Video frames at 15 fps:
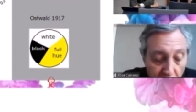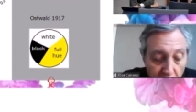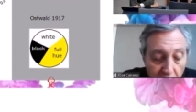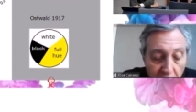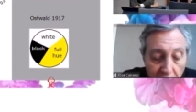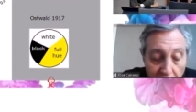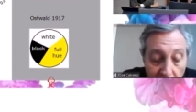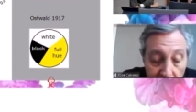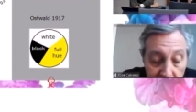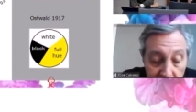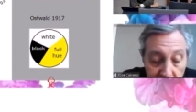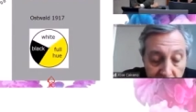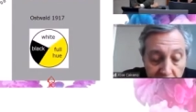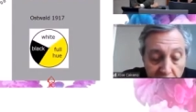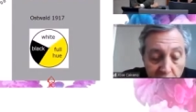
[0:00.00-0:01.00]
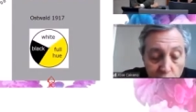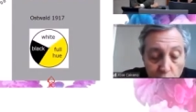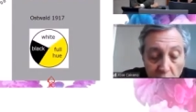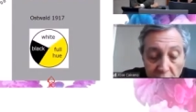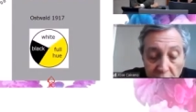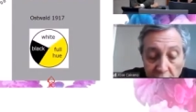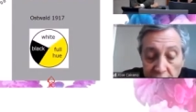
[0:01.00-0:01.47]
Later in the
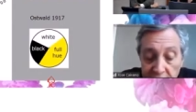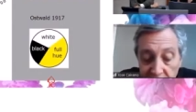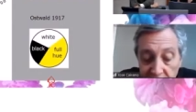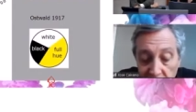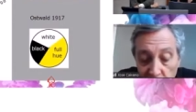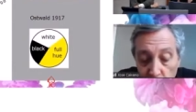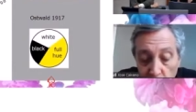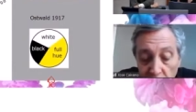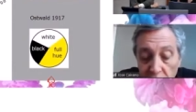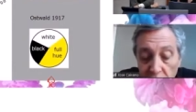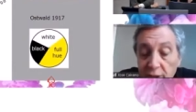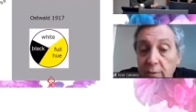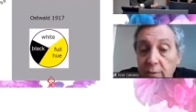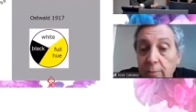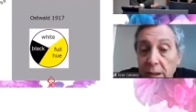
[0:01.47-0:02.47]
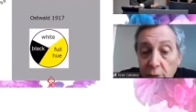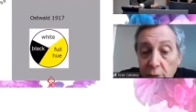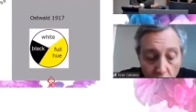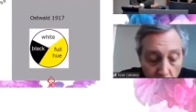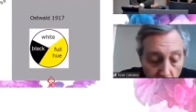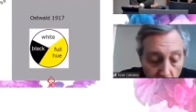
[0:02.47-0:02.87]
28th century, this method